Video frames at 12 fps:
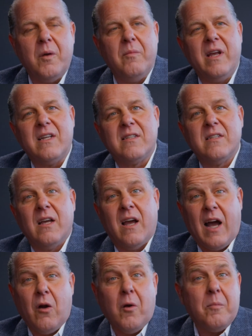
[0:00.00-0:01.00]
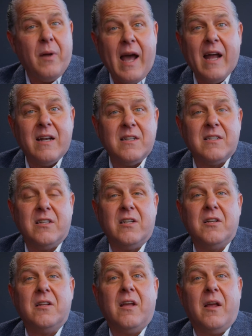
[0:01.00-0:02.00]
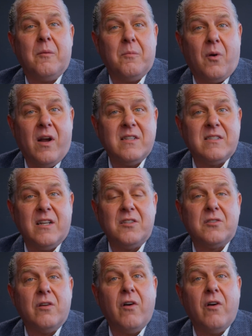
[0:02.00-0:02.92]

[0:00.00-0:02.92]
makes our patented process of